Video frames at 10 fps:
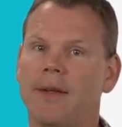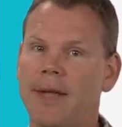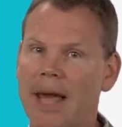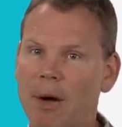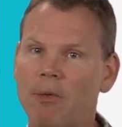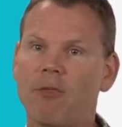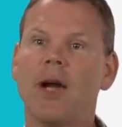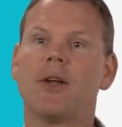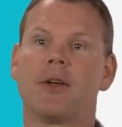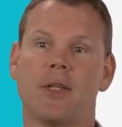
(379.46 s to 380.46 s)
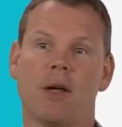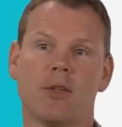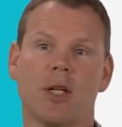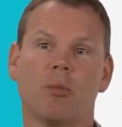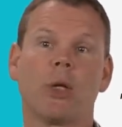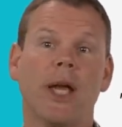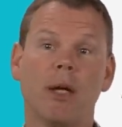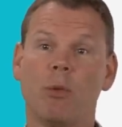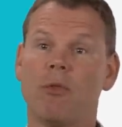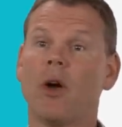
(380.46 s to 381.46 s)
now we find ourselves on a
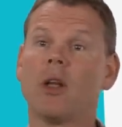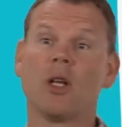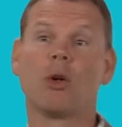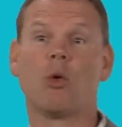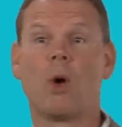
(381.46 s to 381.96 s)
planet with very little